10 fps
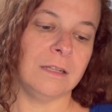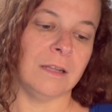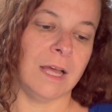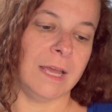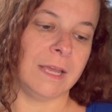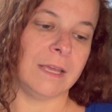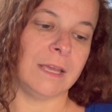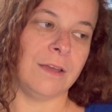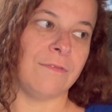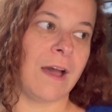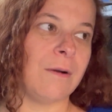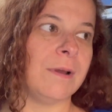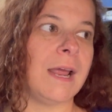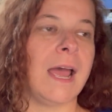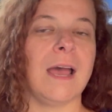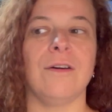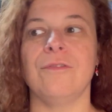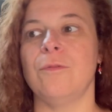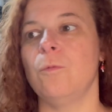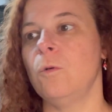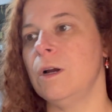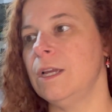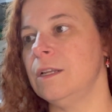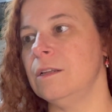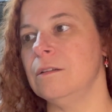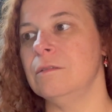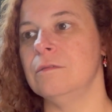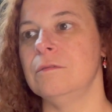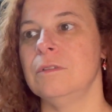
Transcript: Like, if I would have one